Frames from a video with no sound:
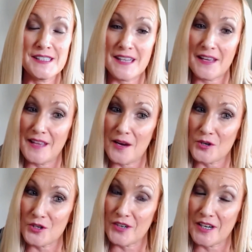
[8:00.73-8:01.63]
said they were
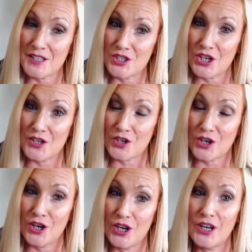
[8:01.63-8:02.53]

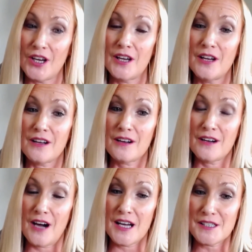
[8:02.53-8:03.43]
transgender,
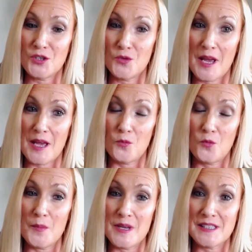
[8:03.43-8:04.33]
got to a
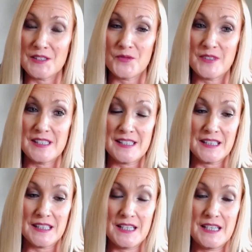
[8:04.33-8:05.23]
woman's
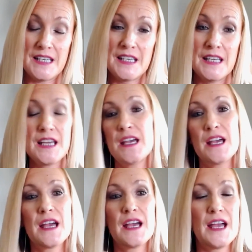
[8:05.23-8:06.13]
facility
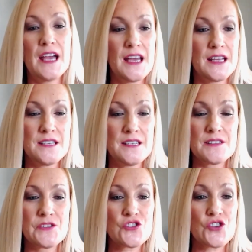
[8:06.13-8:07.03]
and
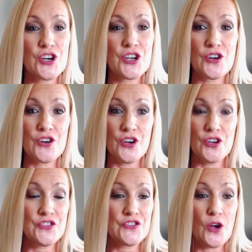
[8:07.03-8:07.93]
started
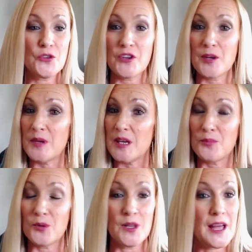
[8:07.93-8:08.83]
assaulting
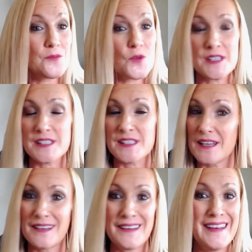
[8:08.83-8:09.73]
people and was
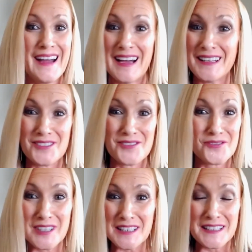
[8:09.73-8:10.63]
not
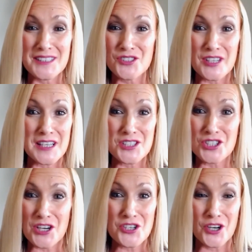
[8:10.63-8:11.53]
really
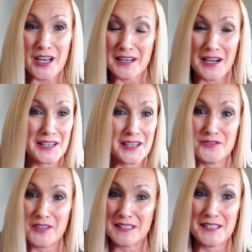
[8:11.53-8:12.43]
transgender and got
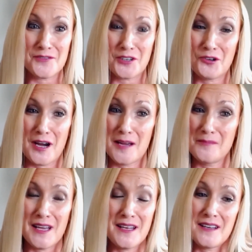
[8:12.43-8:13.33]
convicted of a crime.
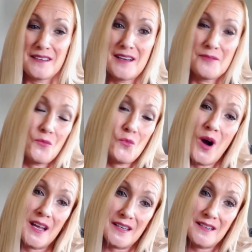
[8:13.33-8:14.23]
Not
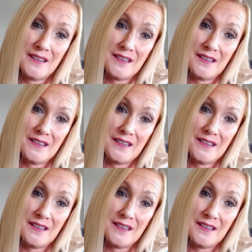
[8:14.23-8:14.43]
one.